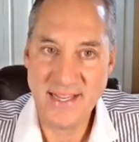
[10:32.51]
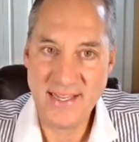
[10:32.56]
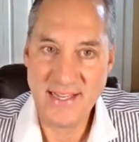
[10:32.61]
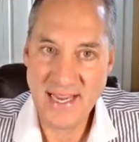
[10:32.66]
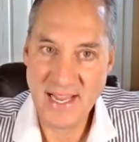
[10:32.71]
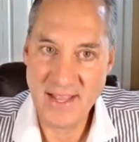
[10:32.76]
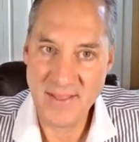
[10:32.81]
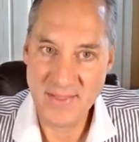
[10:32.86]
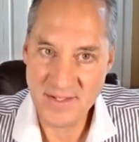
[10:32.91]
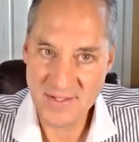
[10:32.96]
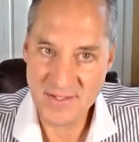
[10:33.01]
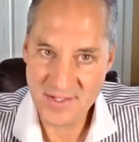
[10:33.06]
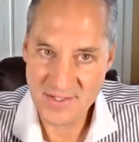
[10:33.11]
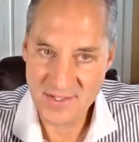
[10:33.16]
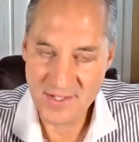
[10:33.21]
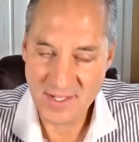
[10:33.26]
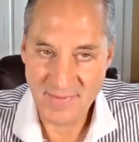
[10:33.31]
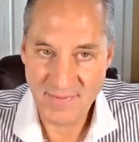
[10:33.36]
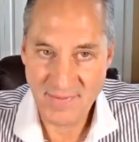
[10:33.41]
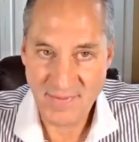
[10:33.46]
again, this
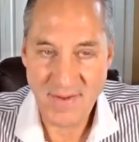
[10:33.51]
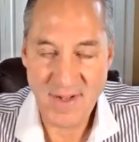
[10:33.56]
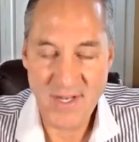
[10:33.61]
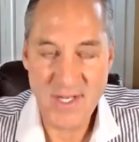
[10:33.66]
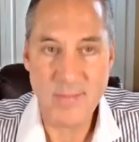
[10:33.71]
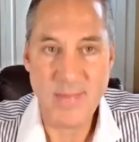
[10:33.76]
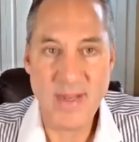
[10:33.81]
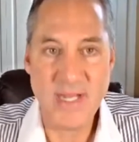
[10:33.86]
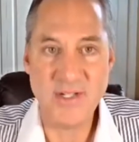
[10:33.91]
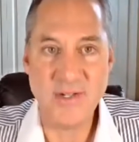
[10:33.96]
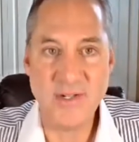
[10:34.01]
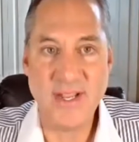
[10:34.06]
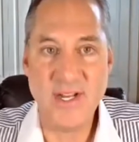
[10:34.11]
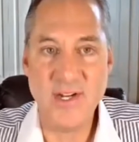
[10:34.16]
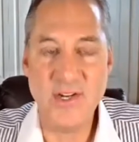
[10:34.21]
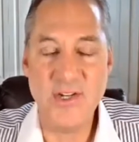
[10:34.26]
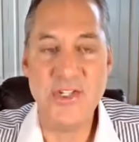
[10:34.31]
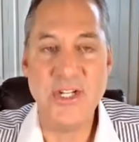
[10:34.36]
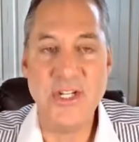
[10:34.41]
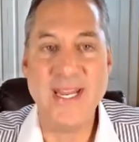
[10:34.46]
is a fundamental
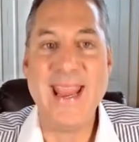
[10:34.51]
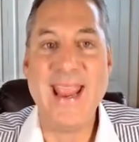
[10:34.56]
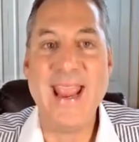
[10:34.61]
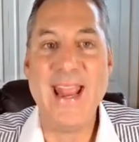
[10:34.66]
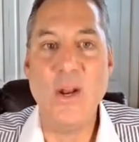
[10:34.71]
energy,